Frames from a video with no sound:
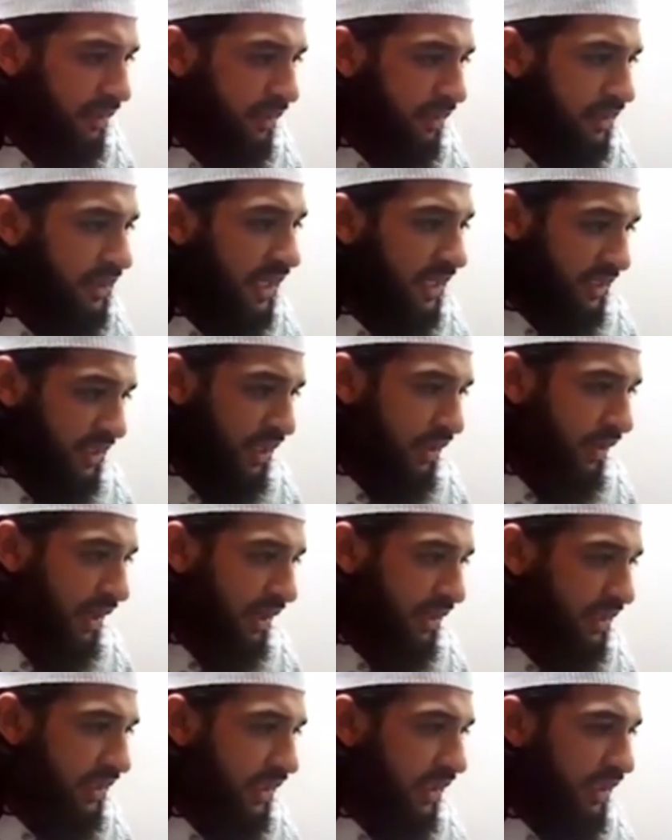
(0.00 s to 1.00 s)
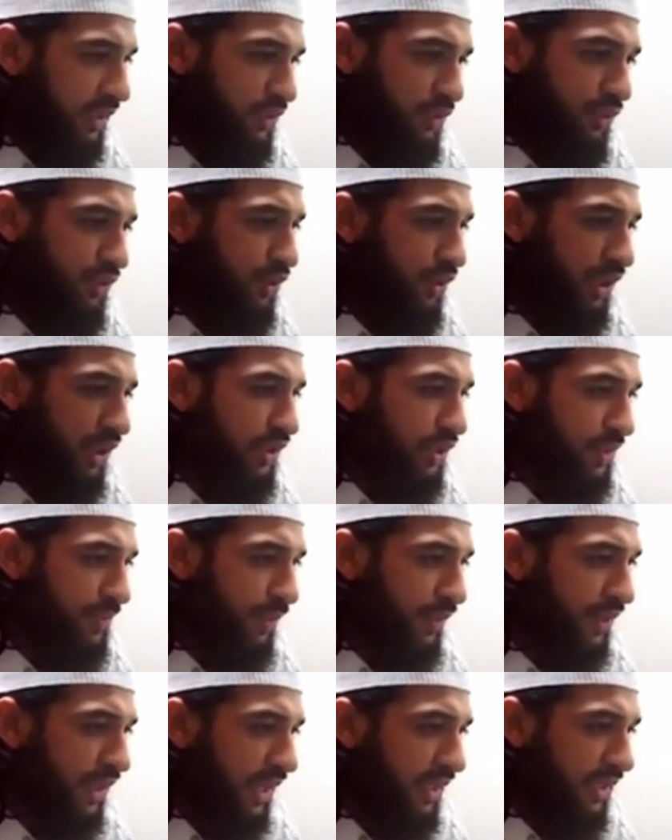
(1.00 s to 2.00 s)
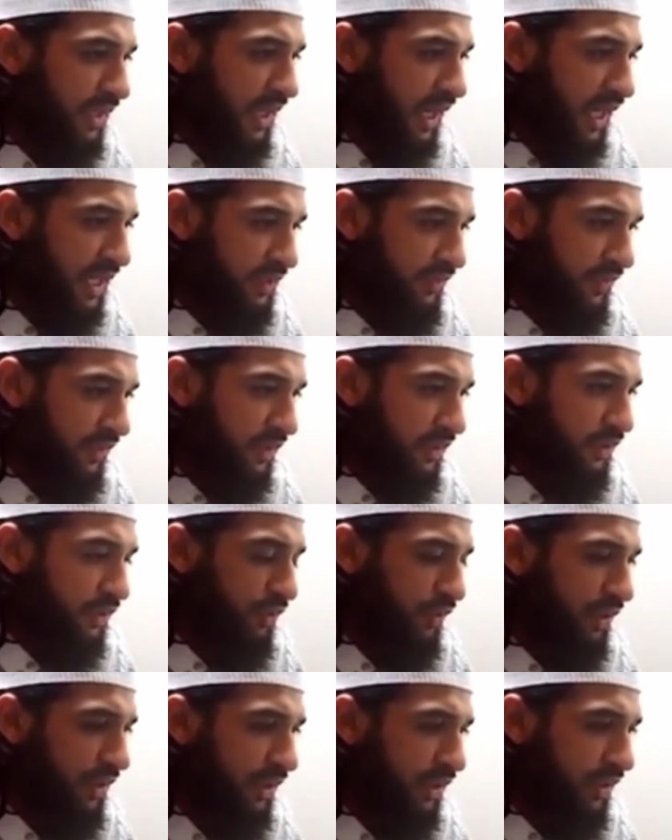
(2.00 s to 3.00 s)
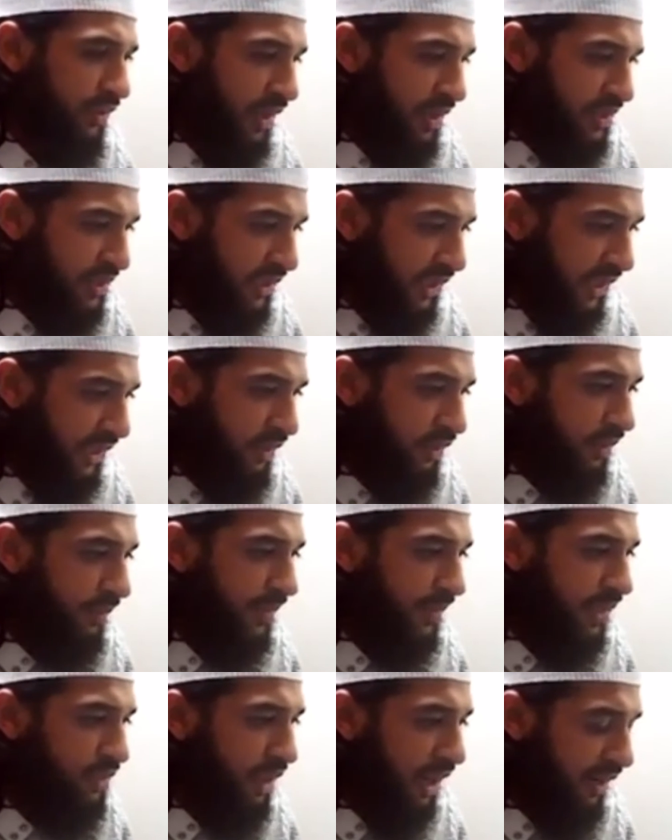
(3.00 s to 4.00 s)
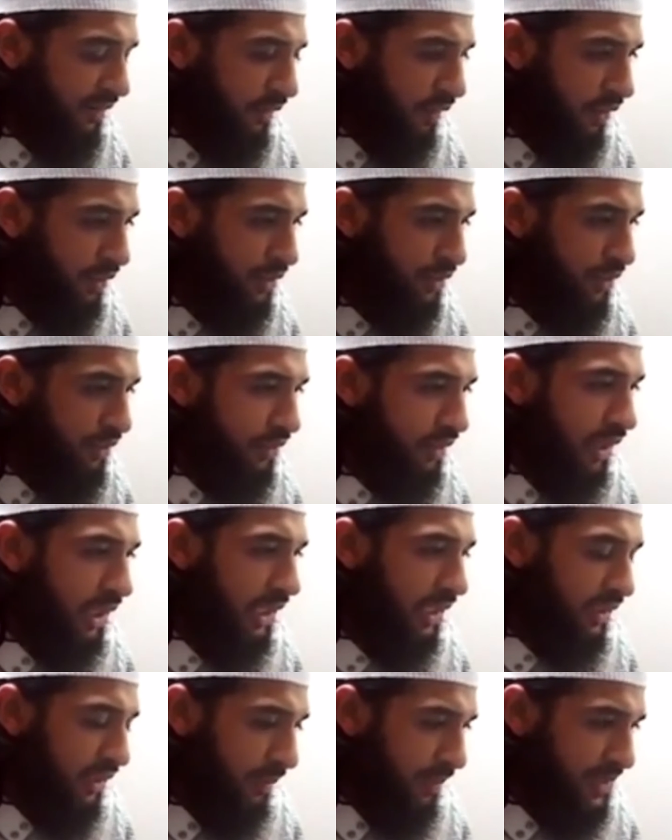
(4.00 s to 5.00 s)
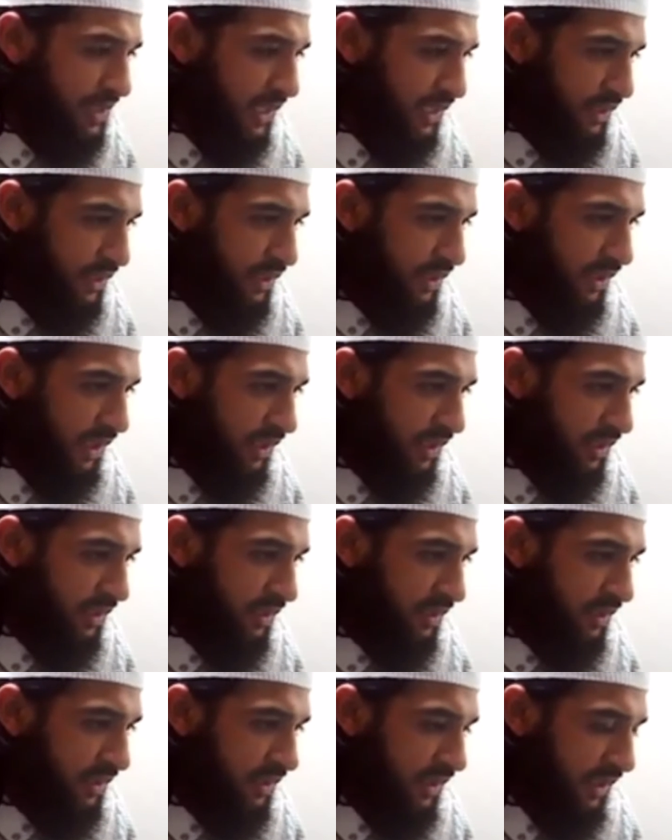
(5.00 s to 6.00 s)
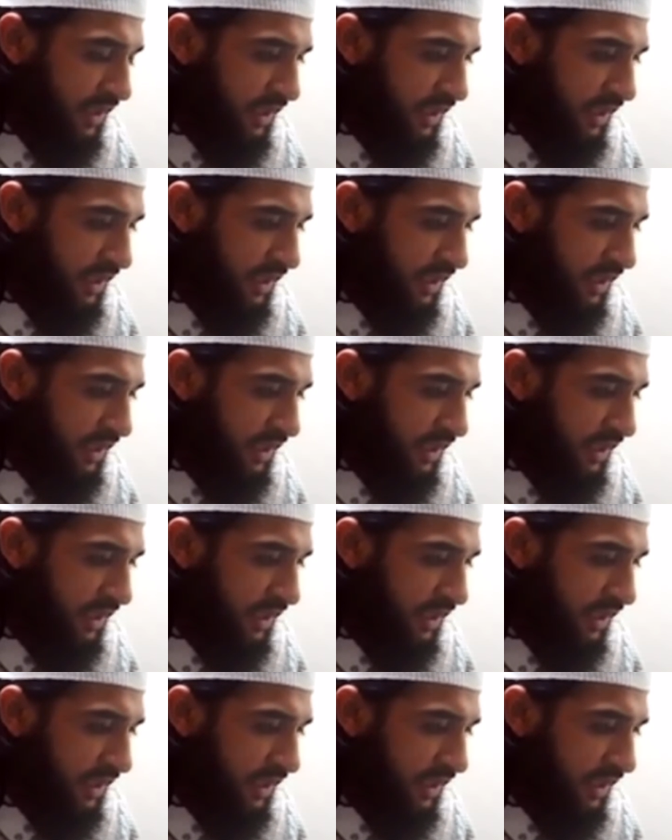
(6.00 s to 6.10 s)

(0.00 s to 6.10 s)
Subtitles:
Yes, correct. So you can just put that in the cash field, the rental income that you have on you in your possession at the zakat.